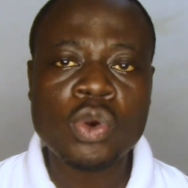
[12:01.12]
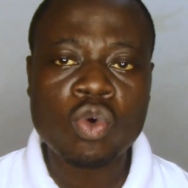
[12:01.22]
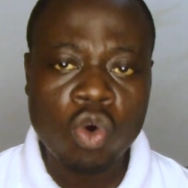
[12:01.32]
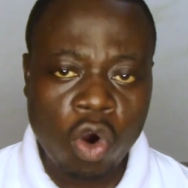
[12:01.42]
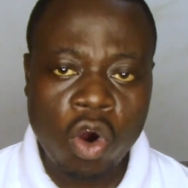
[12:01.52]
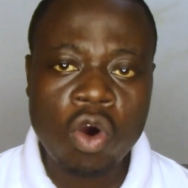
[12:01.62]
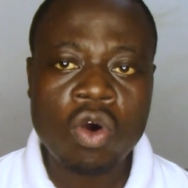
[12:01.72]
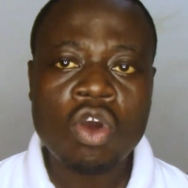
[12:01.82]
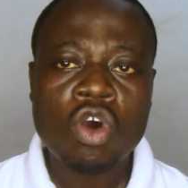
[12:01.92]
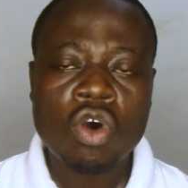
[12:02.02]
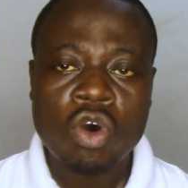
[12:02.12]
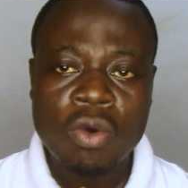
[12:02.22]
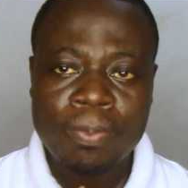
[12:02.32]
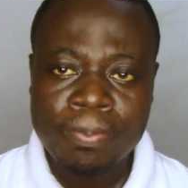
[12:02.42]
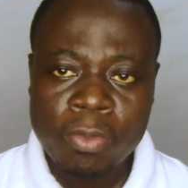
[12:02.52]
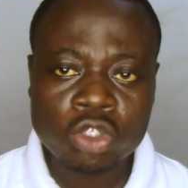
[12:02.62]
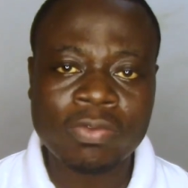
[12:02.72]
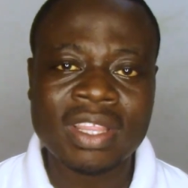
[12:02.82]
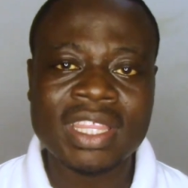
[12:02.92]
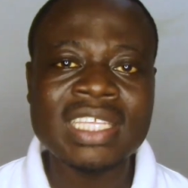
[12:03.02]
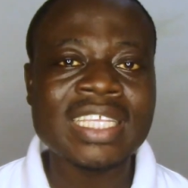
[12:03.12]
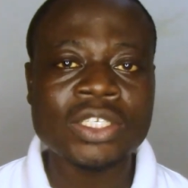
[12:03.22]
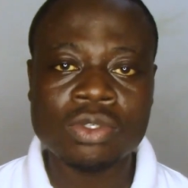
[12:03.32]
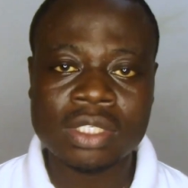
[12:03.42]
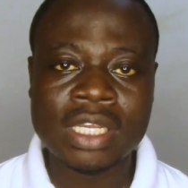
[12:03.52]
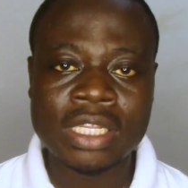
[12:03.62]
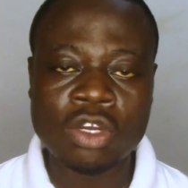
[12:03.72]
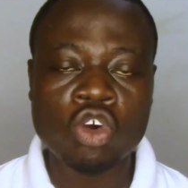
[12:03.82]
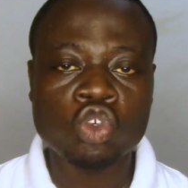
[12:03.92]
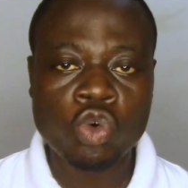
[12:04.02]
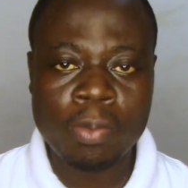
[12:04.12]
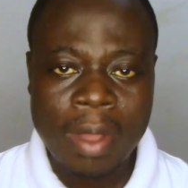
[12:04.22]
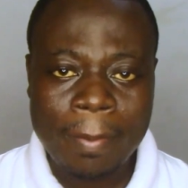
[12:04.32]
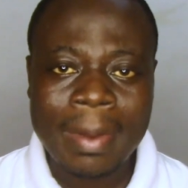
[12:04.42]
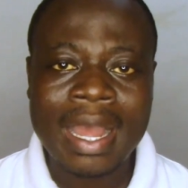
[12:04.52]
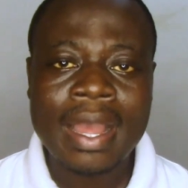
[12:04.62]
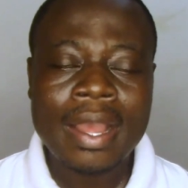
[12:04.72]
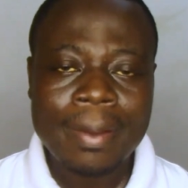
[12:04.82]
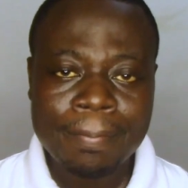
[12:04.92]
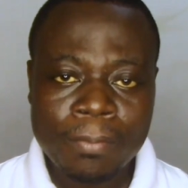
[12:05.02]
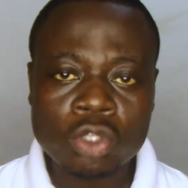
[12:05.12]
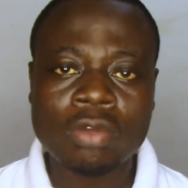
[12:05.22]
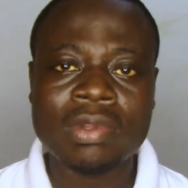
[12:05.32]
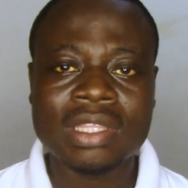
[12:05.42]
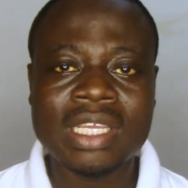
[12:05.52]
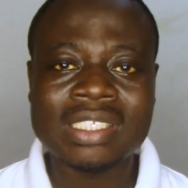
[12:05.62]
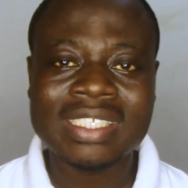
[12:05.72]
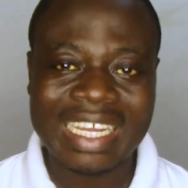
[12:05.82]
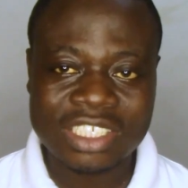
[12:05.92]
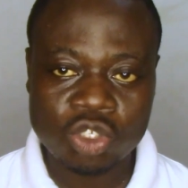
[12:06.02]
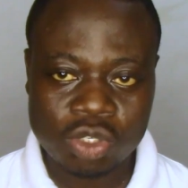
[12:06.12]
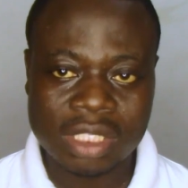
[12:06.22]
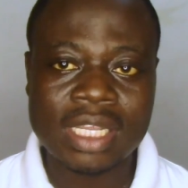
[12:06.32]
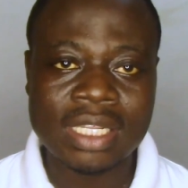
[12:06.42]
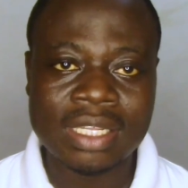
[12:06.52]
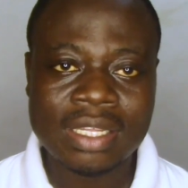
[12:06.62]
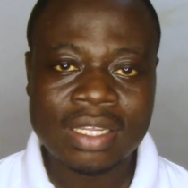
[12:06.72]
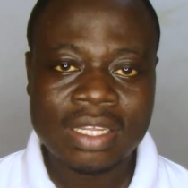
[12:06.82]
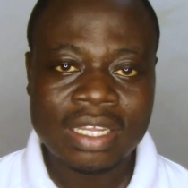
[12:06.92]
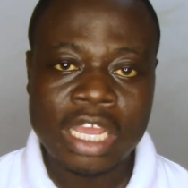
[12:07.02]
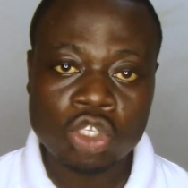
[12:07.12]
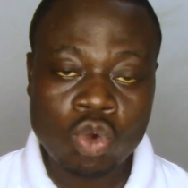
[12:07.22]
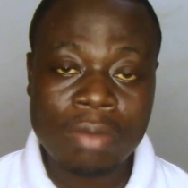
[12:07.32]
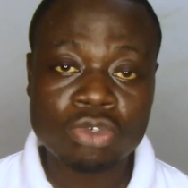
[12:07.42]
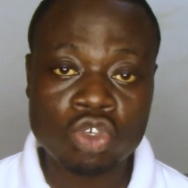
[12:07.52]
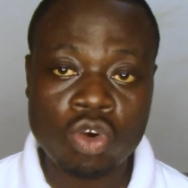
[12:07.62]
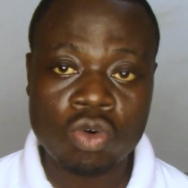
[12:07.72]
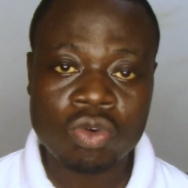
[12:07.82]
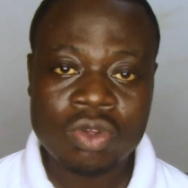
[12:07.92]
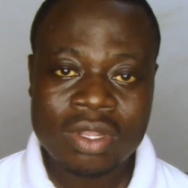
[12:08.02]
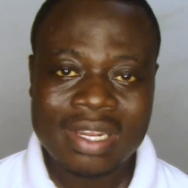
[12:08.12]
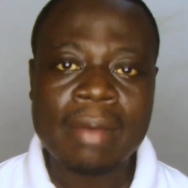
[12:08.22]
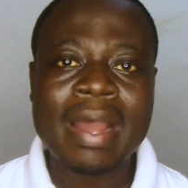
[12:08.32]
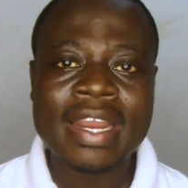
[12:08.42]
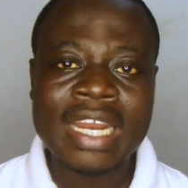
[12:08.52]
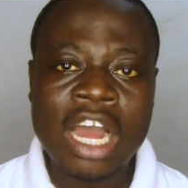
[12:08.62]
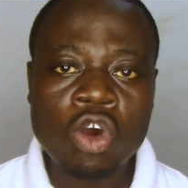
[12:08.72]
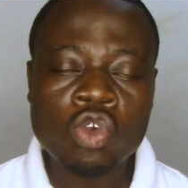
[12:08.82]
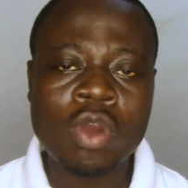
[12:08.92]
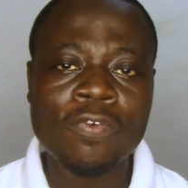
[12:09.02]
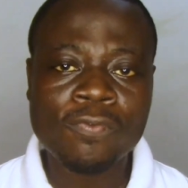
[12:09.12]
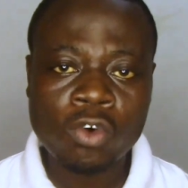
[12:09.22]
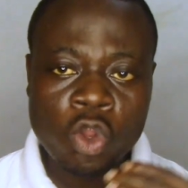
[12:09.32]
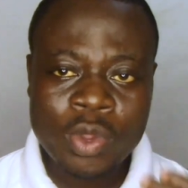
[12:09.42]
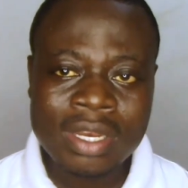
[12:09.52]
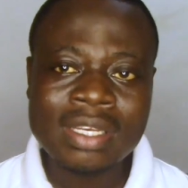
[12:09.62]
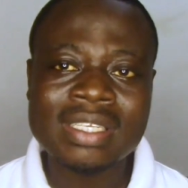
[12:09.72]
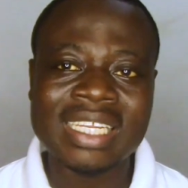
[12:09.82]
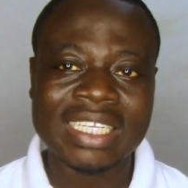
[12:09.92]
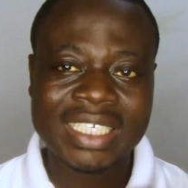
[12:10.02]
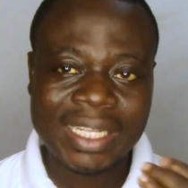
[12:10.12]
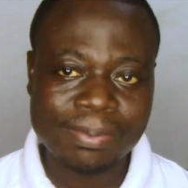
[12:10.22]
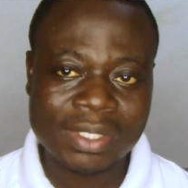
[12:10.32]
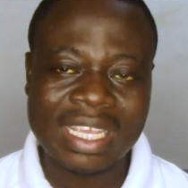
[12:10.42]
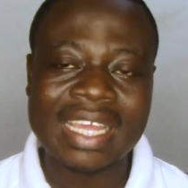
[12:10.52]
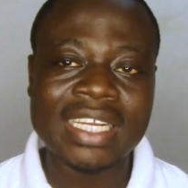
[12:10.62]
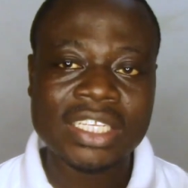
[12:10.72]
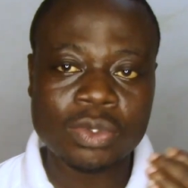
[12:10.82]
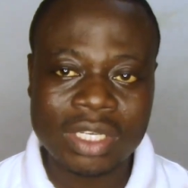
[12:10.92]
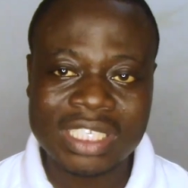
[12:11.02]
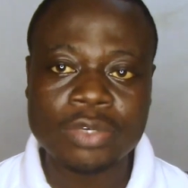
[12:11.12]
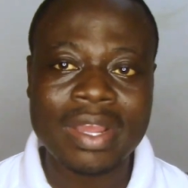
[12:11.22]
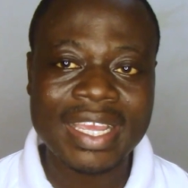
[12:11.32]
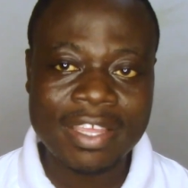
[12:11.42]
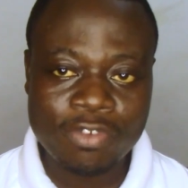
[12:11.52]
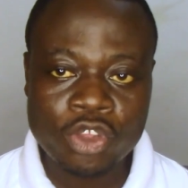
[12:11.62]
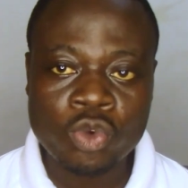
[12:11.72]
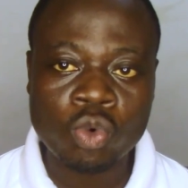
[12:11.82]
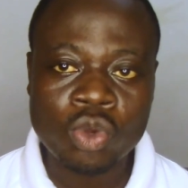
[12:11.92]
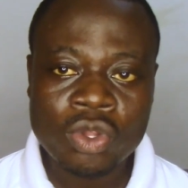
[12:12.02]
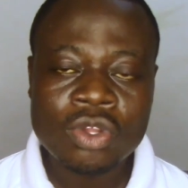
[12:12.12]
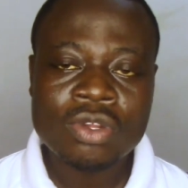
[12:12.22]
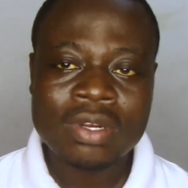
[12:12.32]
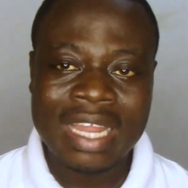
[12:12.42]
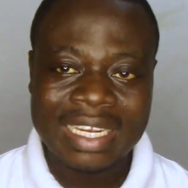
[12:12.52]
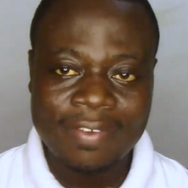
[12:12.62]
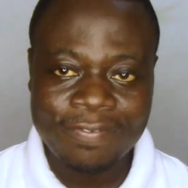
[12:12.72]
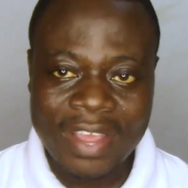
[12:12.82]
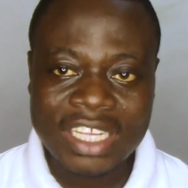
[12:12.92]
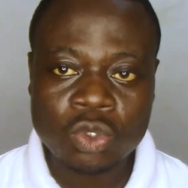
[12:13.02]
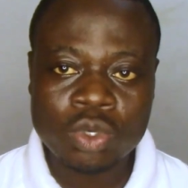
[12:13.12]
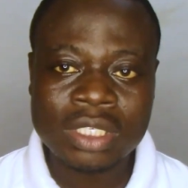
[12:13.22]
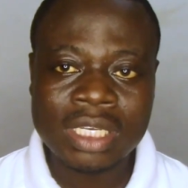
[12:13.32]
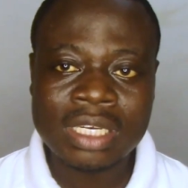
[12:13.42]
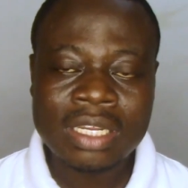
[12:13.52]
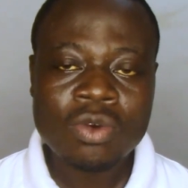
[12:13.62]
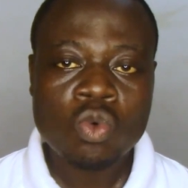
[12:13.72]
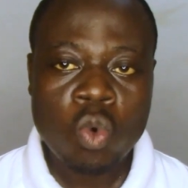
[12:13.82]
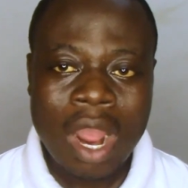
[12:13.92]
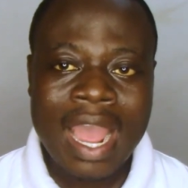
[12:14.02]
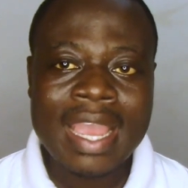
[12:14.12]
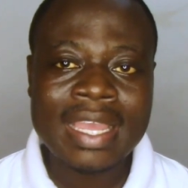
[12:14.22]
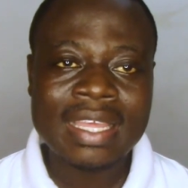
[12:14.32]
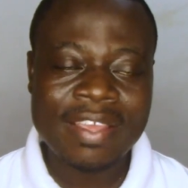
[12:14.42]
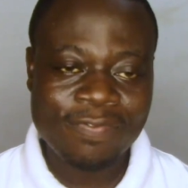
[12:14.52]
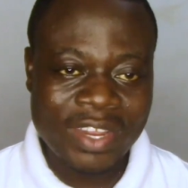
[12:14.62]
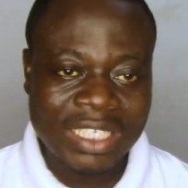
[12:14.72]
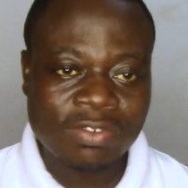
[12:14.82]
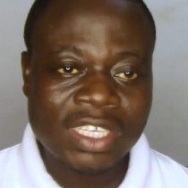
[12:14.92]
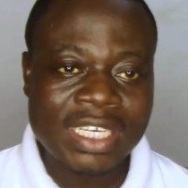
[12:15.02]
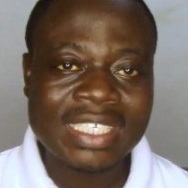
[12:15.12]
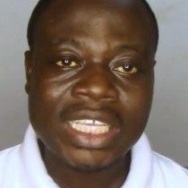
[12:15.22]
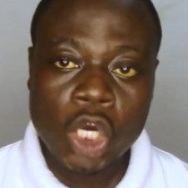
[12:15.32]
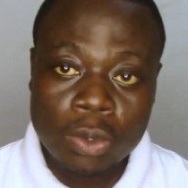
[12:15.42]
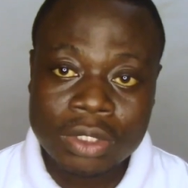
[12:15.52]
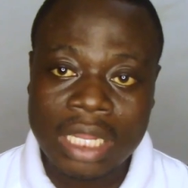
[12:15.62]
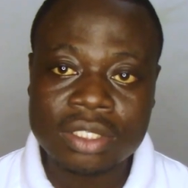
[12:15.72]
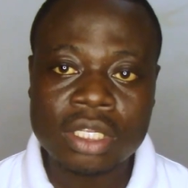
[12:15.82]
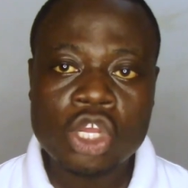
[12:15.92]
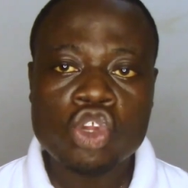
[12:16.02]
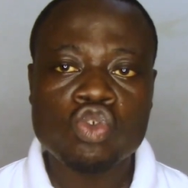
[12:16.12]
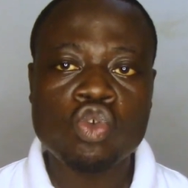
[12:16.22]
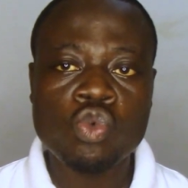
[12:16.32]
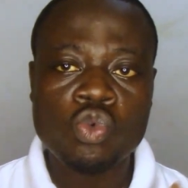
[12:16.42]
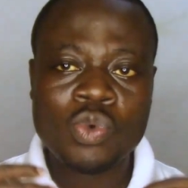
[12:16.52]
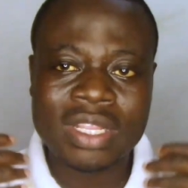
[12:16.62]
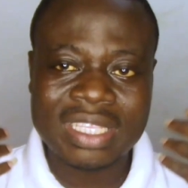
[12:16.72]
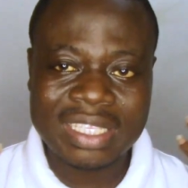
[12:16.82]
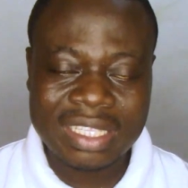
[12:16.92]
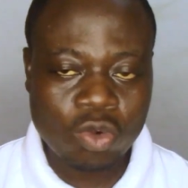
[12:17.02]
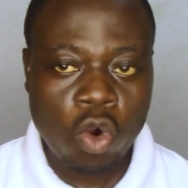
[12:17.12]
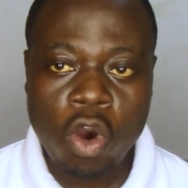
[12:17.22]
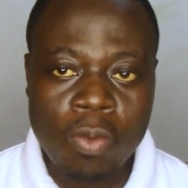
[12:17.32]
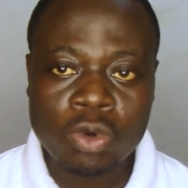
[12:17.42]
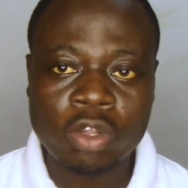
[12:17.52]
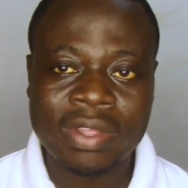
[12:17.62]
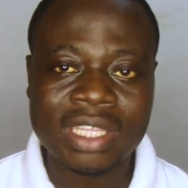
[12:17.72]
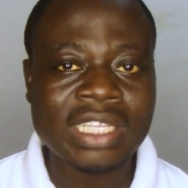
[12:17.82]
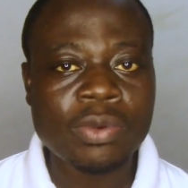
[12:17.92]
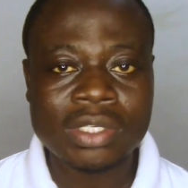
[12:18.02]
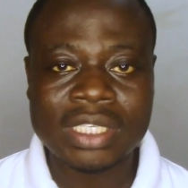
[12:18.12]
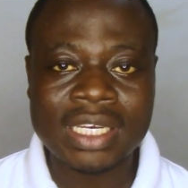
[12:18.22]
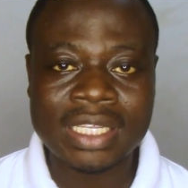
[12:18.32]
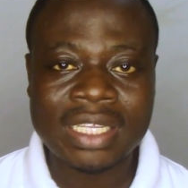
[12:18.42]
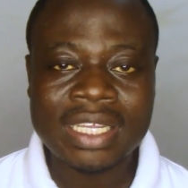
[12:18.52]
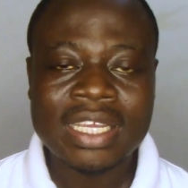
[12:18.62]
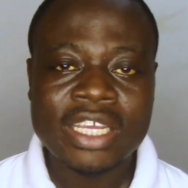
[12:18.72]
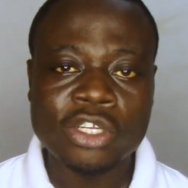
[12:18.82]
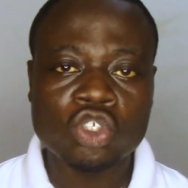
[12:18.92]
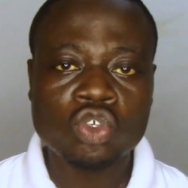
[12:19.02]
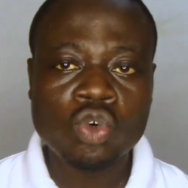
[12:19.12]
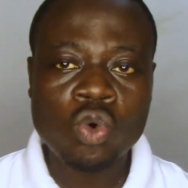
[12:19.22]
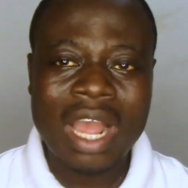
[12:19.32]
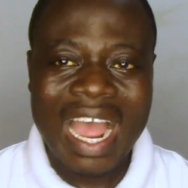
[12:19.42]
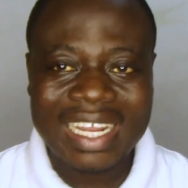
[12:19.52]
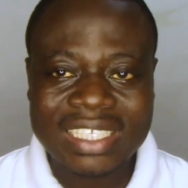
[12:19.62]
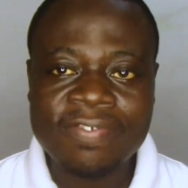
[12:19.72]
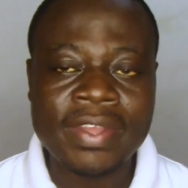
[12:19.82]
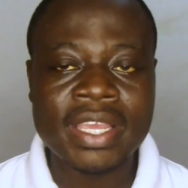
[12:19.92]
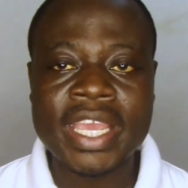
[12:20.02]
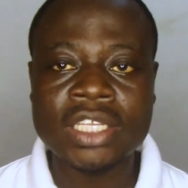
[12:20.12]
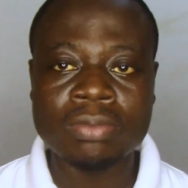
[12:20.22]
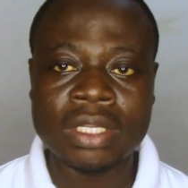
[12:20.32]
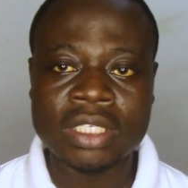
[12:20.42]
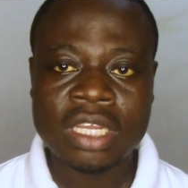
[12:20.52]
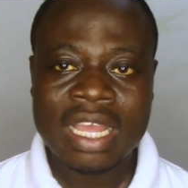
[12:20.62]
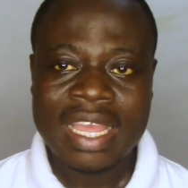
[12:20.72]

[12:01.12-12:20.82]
to recall most of the things that you study, or to remember most of the things that you study. And so I'm sure that by now you are following the tips and the tricks that we are giving you. That the first reason why effective studies helps us to recall most of the things that we study is through active engagement,